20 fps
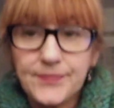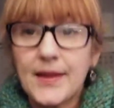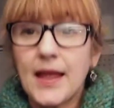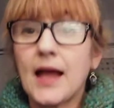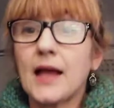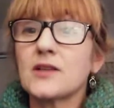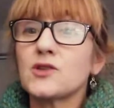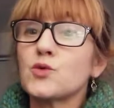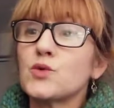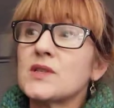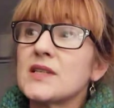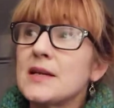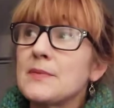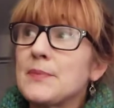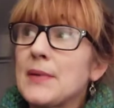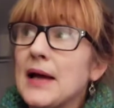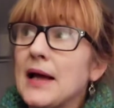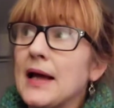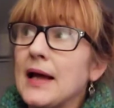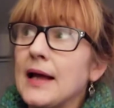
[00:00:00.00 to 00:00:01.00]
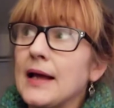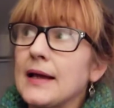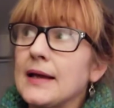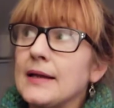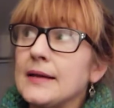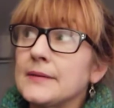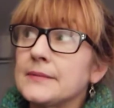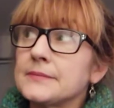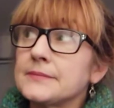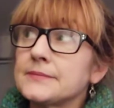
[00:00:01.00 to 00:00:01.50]
And we did
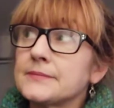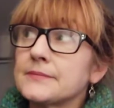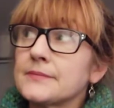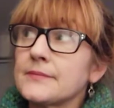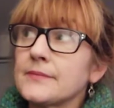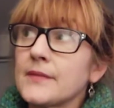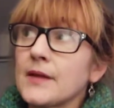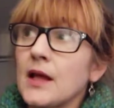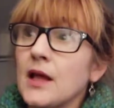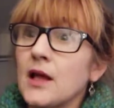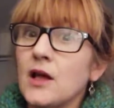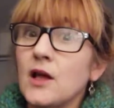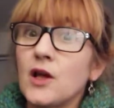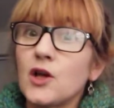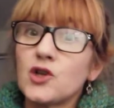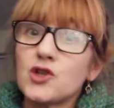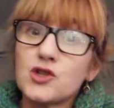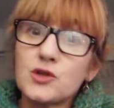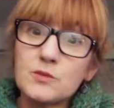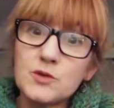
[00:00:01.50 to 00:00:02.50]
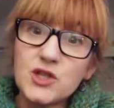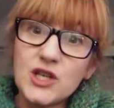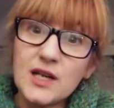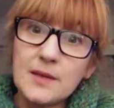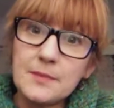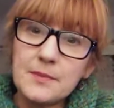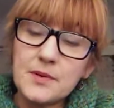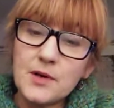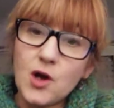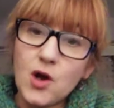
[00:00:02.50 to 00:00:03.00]
buy some
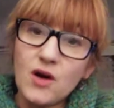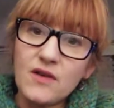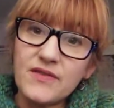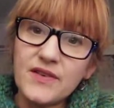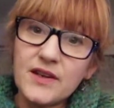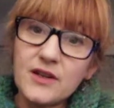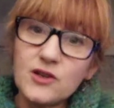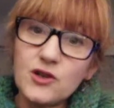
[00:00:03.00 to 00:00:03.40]
cheap coffee,